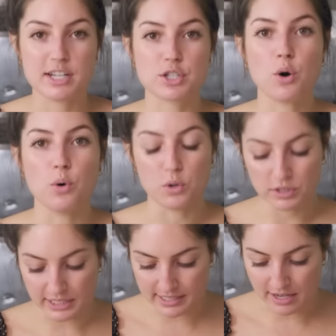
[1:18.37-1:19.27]
when it's
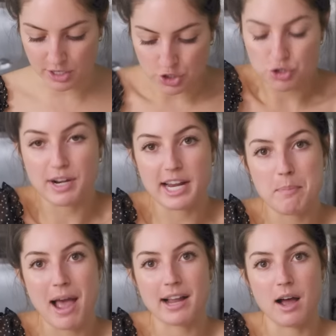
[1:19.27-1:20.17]
cold, it's gonna
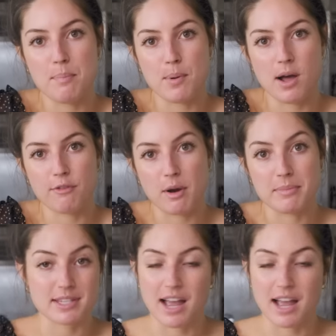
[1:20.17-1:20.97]
shrink back up from the